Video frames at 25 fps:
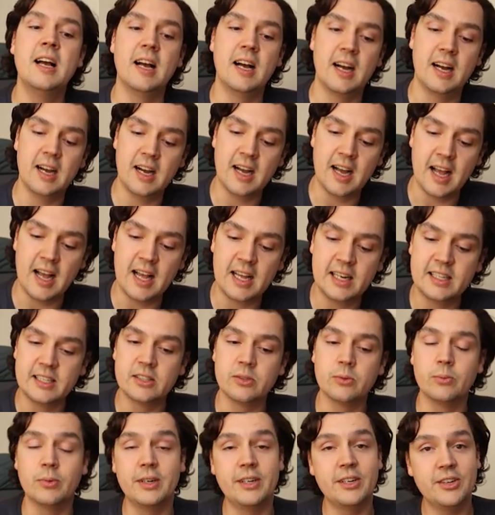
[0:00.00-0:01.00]

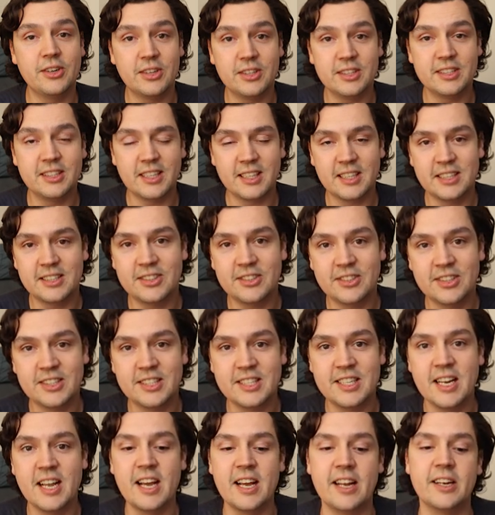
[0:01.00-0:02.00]
and we're not done
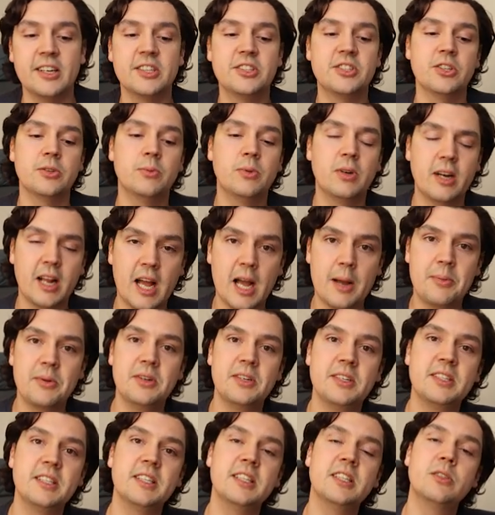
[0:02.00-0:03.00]
just yet. So what
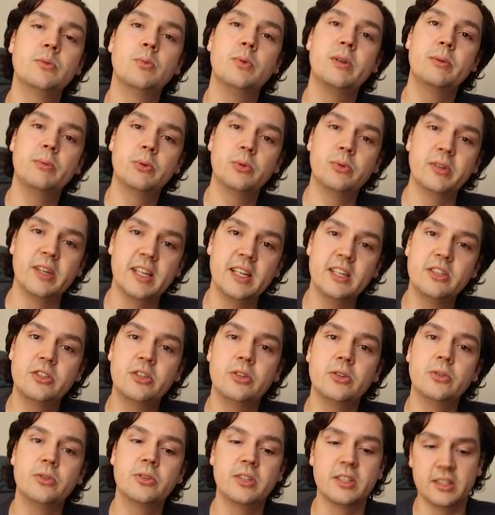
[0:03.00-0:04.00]
happens is we will need
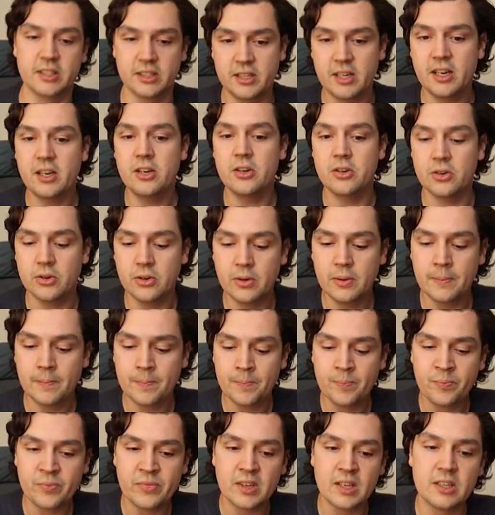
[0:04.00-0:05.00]
to continue
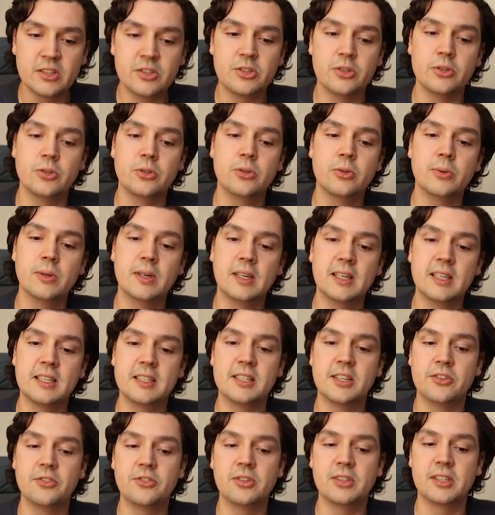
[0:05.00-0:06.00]
to
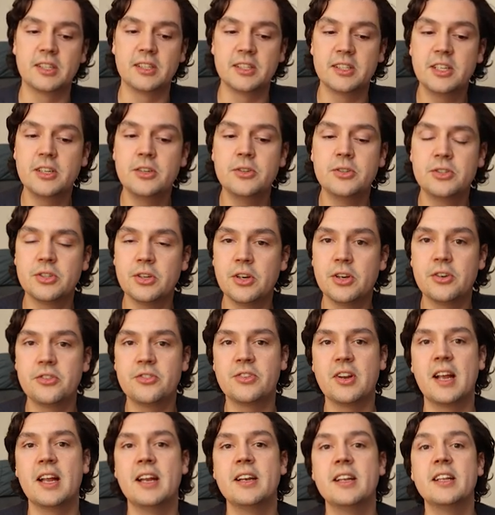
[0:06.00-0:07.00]
essentially continue
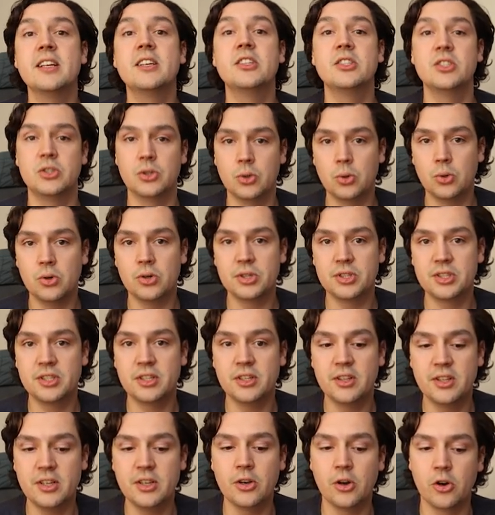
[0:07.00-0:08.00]
search and
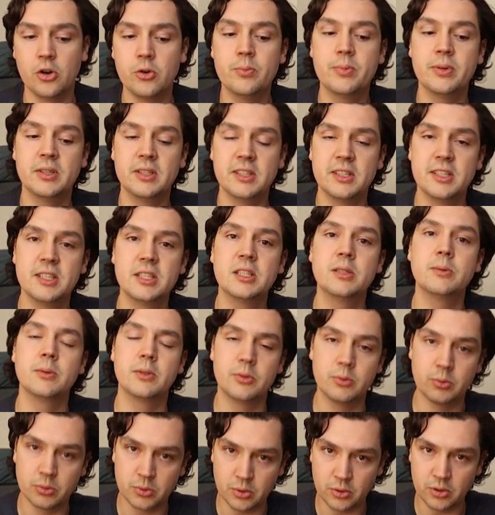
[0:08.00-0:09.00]
exhaust the open list,
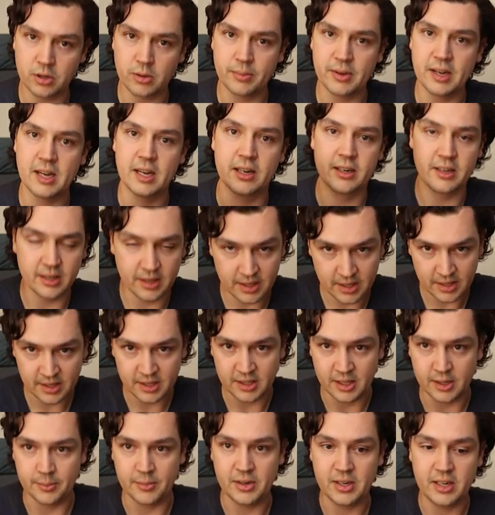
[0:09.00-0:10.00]
which we'll talk about
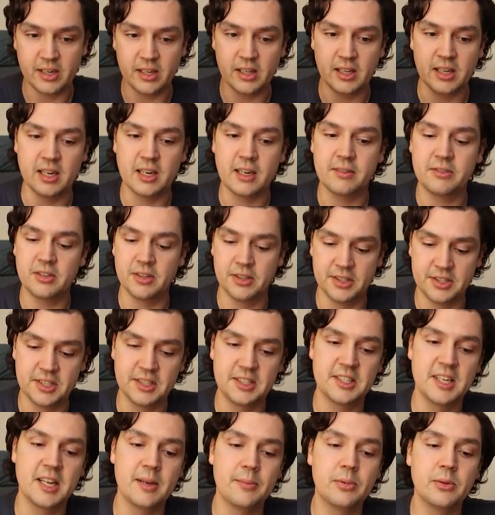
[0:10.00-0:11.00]
immediately after this
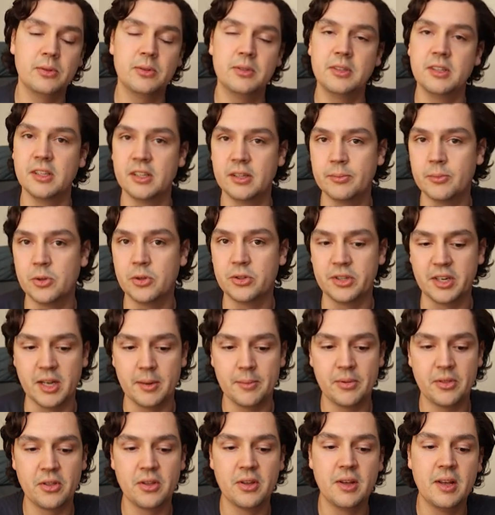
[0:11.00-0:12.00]
example in more
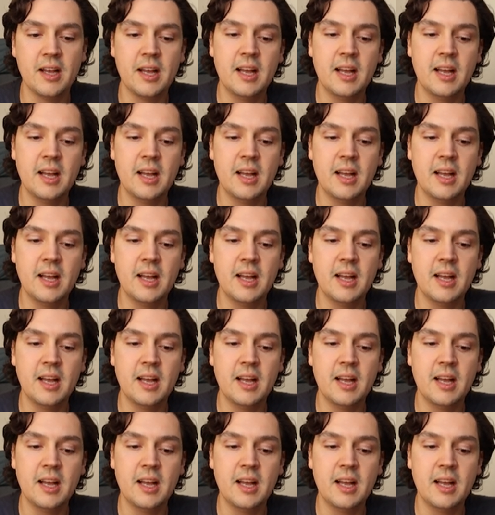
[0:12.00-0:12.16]
depth.